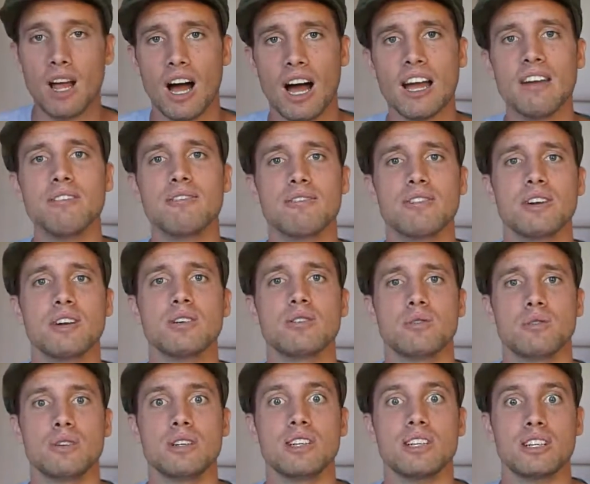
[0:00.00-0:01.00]
I feel
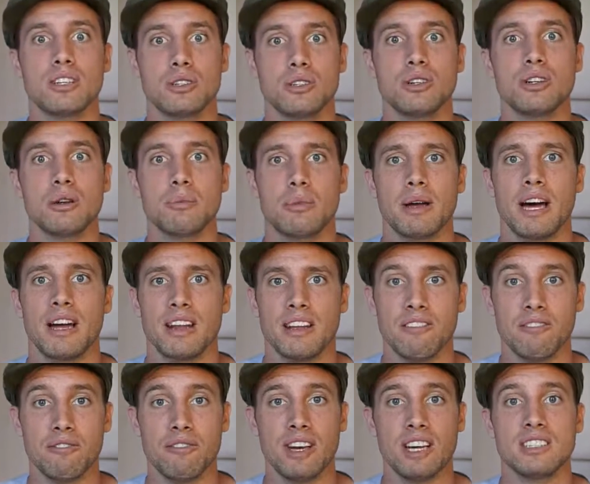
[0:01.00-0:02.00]
really good about
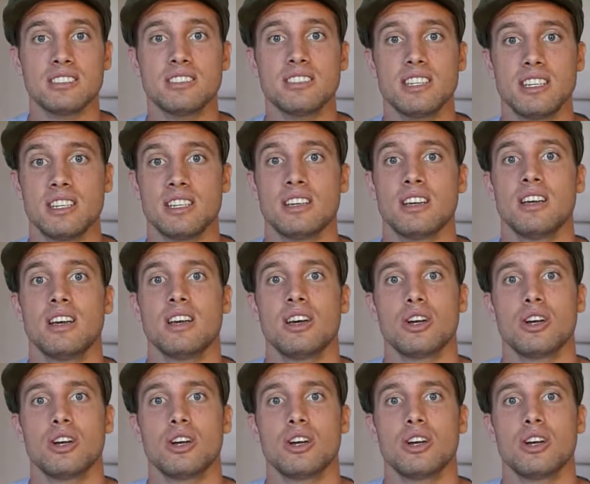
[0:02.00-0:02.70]
investing